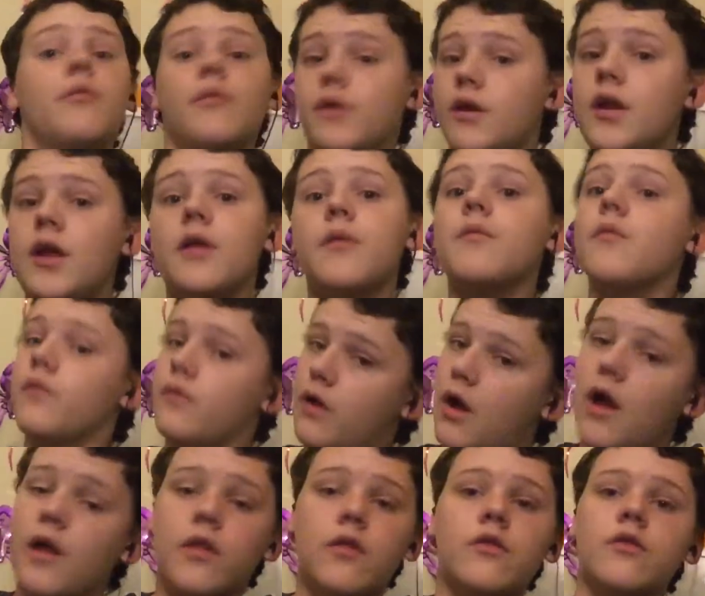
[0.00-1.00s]
We did.
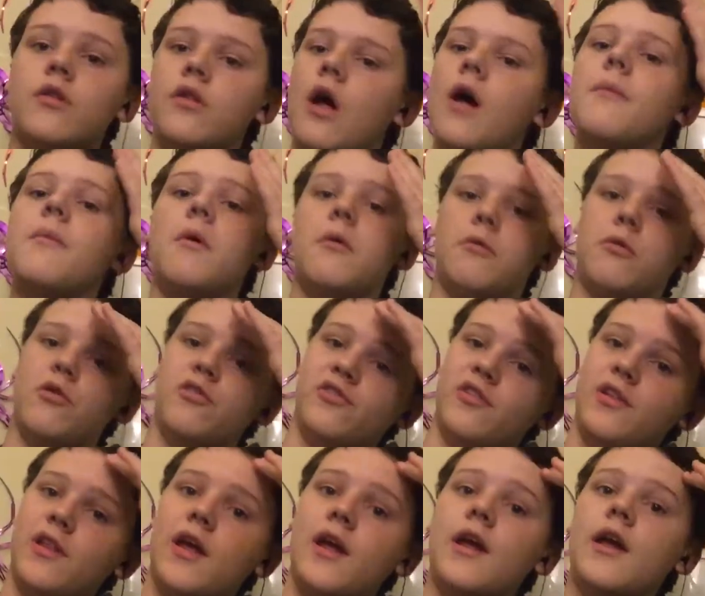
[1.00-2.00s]
I learned a lot about
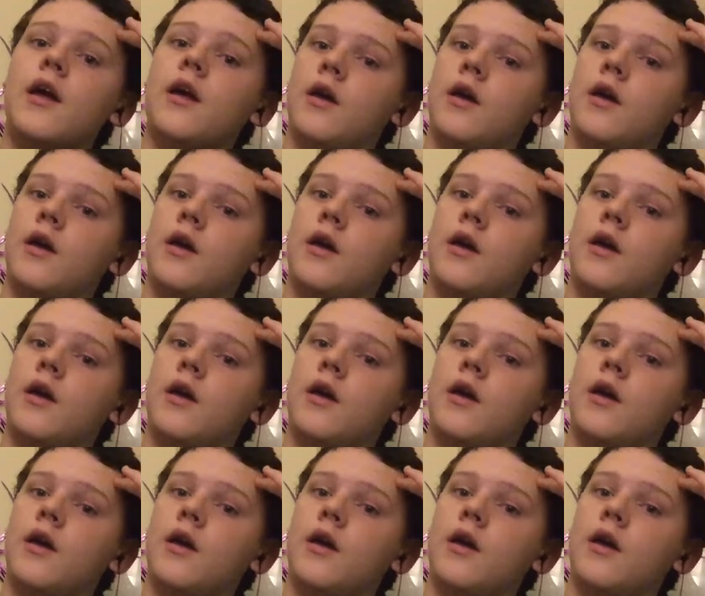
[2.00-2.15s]
erosion, like.